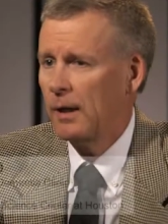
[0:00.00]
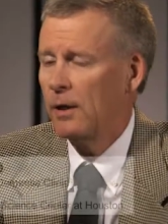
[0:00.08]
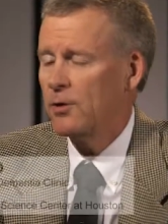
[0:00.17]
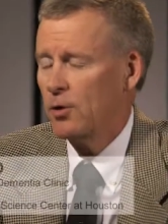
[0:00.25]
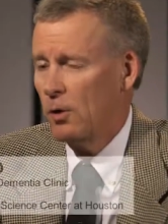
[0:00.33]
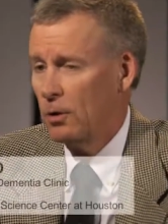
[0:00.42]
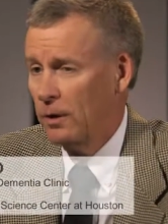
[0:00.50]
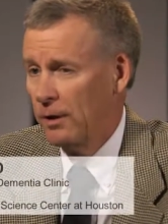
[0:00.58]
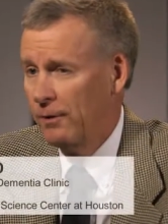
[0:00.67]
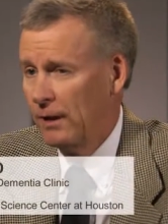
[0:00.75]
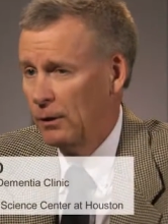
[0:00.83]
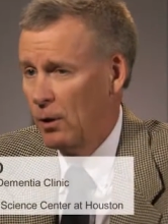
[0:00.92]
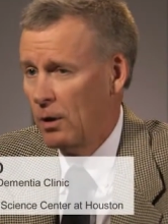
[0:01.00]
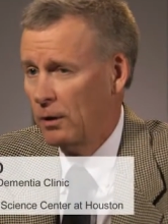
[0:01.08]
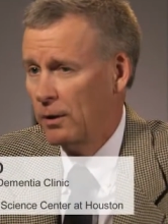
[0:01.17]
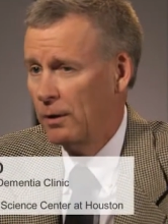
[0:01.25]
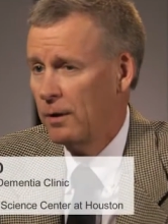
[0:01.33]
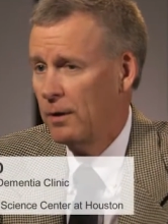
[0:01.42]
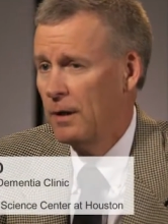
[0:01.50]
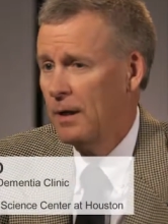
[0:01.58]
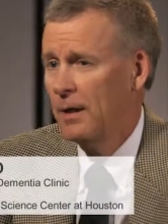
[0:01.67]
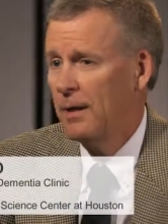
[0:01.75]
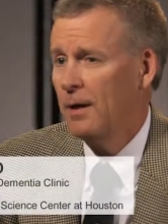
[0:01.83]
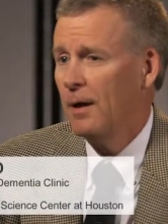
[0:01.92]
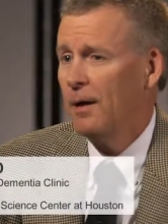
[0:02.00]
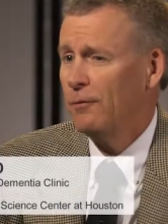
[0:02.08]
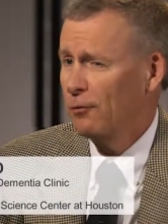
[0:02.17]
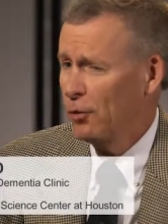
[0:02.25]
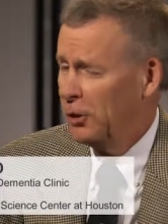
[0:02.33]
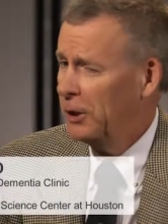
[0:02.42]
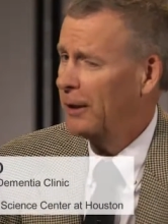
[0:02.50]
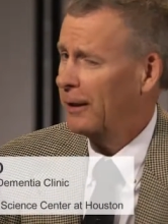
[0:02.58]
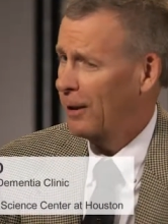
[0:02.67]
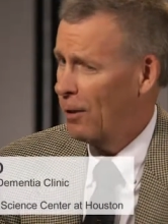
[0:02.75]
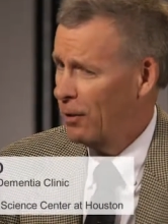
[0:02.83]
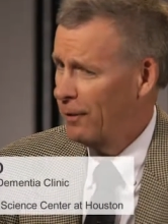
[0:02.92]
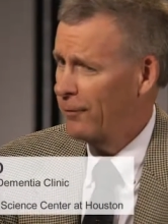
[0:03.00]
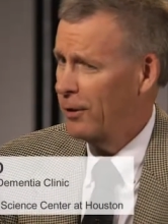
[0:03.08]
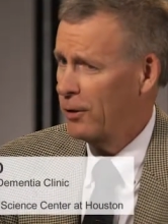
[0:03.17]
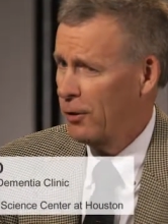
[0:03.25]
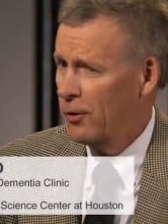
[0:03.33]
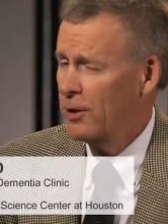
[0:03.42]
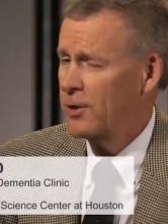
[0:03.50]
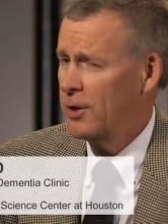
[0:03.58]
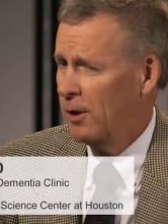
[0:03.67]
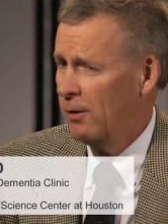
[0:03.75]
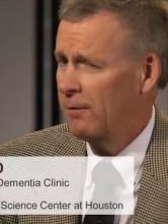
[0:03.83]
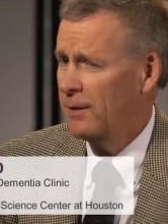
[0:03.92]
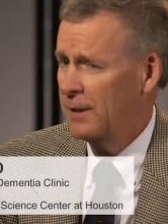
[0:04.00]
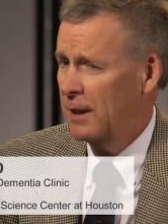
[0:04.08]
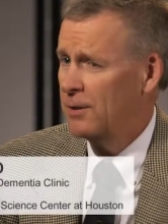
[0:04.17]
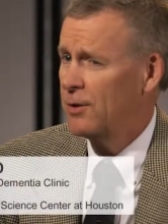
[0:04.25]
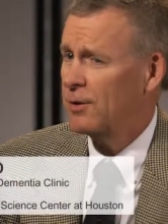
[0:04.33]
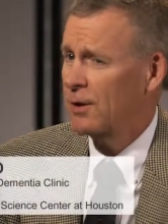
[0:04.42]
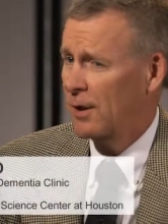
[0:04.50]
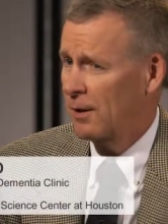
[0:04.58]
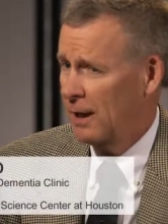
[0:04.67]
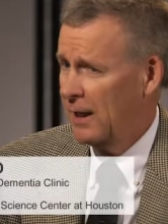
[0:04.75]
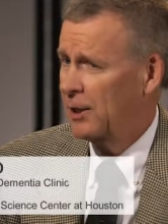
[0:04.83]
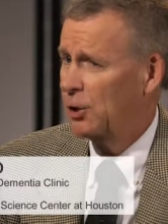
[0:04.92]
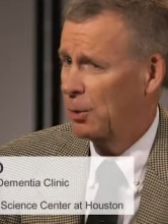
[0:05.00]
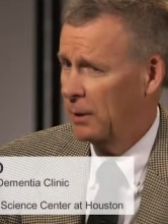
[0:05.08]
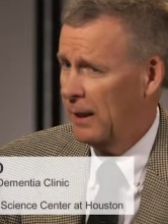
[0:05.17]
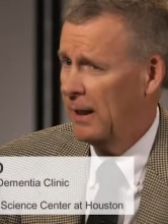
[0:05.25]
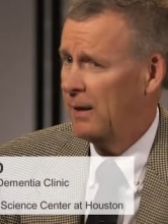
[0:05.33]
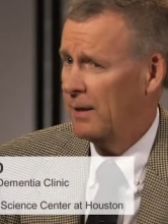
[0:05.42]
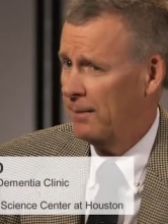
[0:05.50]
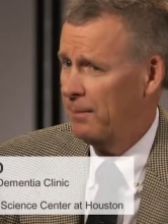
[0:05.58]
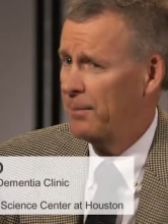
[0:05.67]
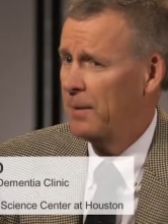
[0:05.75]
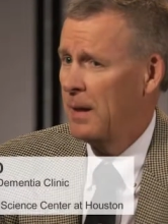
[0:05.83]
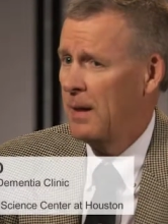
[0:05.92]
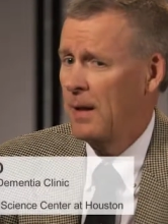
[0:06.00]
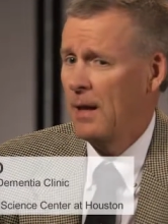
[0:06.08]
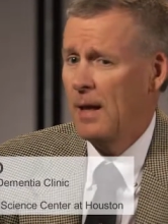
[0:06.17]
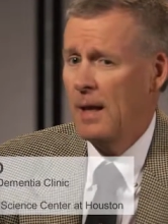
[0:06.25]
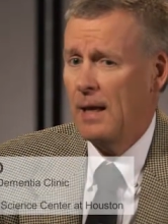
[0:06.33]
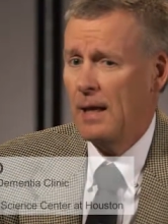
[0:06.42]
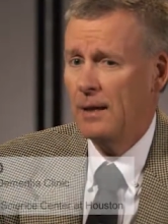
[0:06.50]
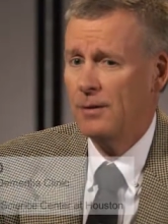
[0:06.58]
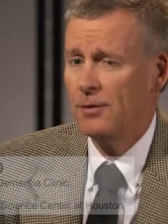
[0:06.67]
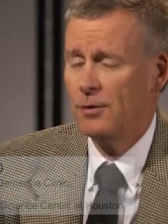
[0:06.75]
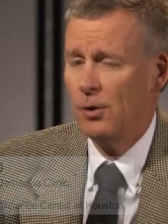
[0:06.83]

and us all living longer, unfortunately, all of the neurodegenerative diseases are age related. And